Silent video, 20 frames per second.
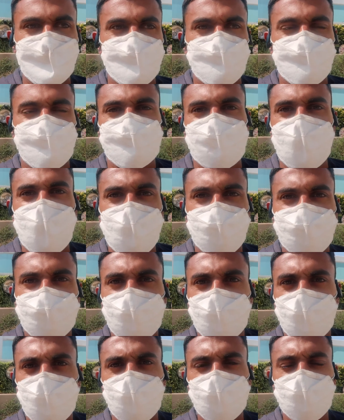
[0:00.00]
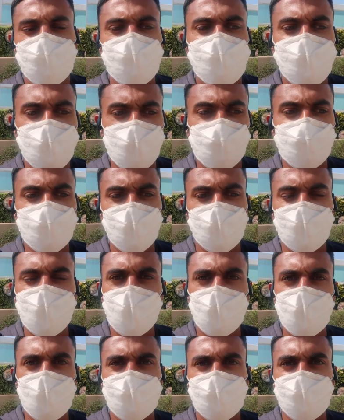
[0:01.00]
there's a handful who you get on really
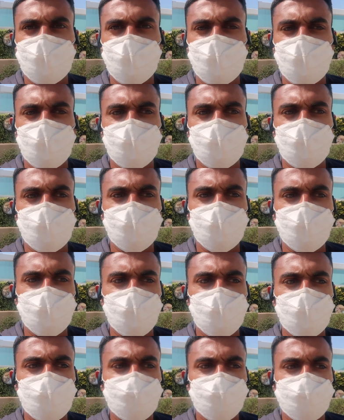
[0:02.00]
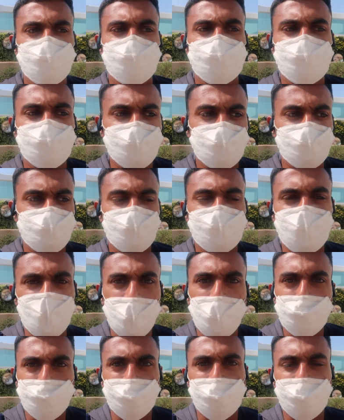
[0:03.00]
well with, and you just
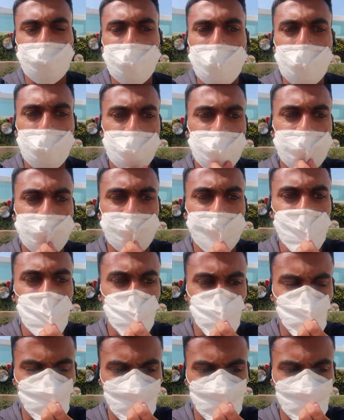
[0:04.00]
vibe really well with, and